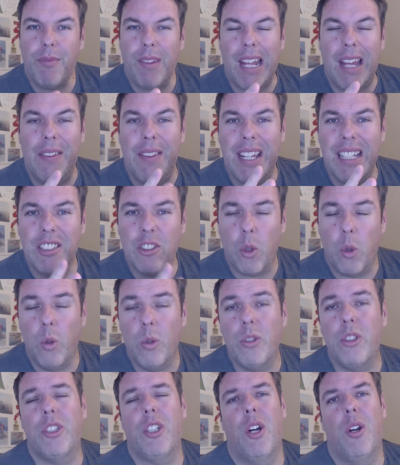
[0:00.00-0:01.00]
There's
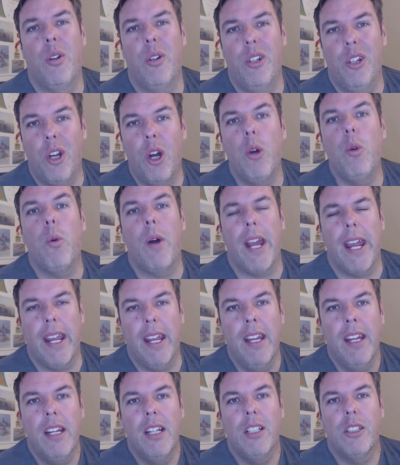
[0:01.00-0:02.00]
also no
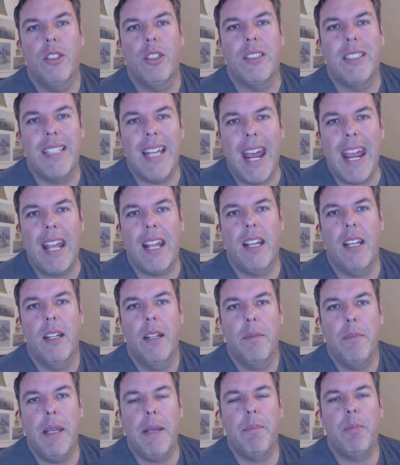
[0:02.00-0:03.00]
way to take
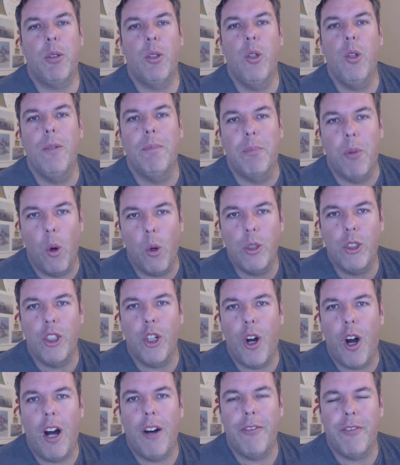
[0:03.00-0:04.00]
people who bought
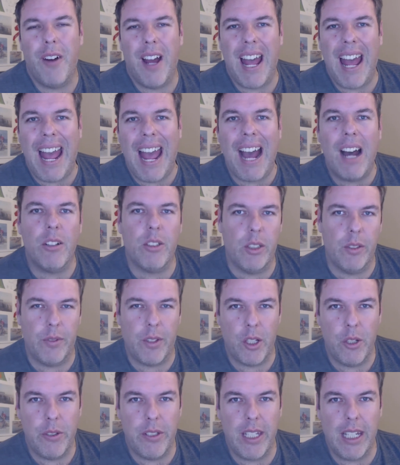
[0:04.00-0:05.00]
your offer out of
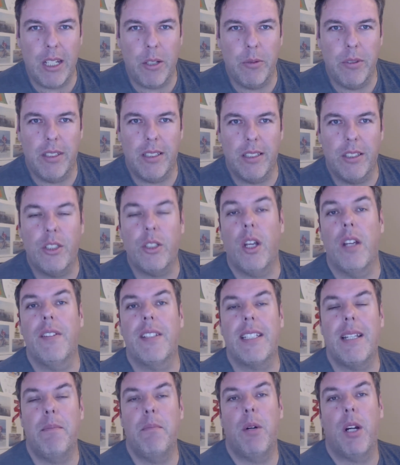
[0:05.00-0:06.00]
those sequences. So if
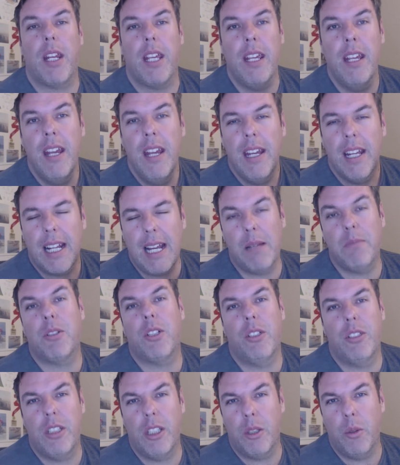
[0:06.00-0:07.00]
somebody comes
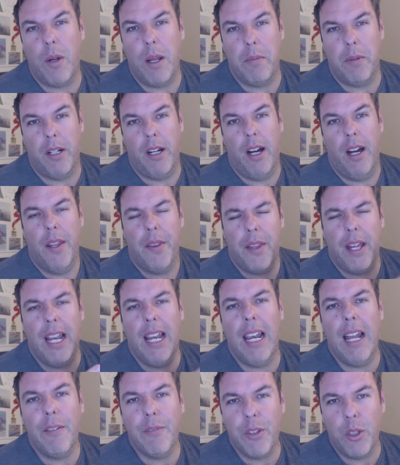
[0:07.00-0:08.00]
onto the webinar, they
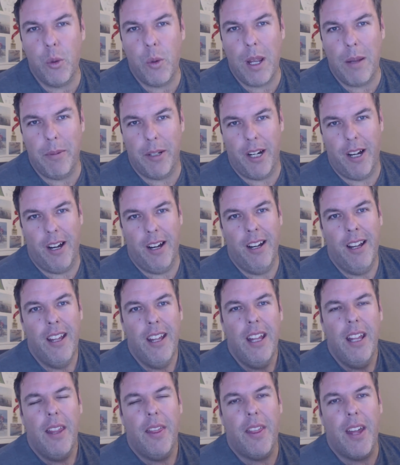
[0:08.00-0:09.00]
loved the webinar,
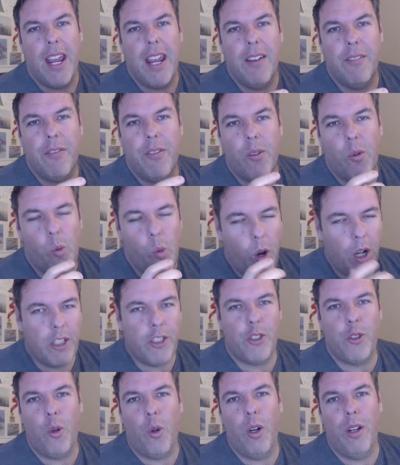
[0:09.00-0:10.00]
they've
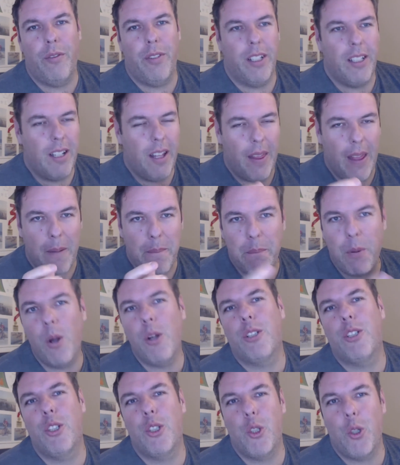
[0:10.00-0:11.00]
watched all of it, they
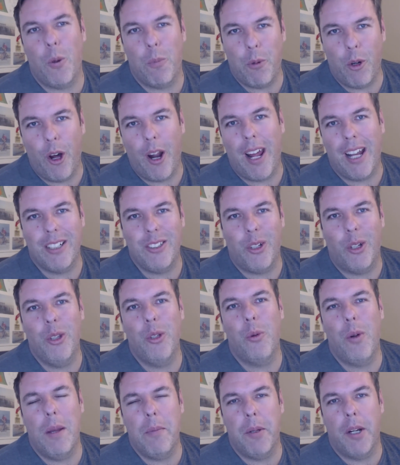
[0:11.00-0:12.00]
purchased your product on
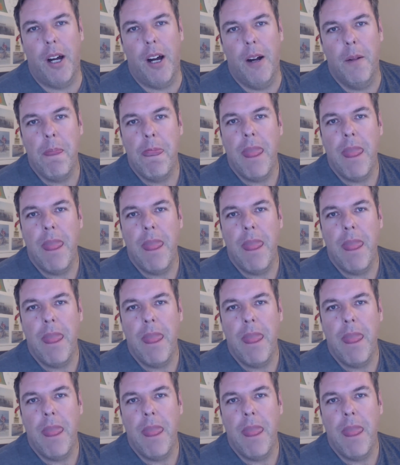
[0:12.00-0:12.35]
the webinar,